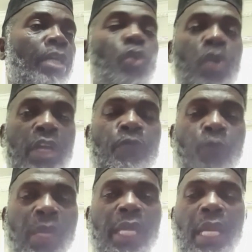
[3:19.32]
So if
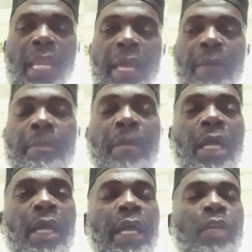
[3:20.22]
we claim
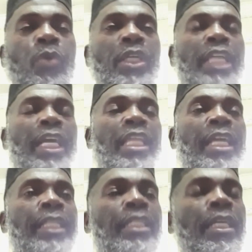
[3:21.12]
and we say
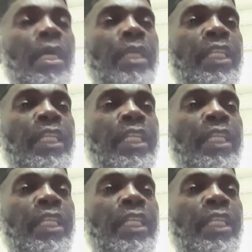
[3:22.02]
that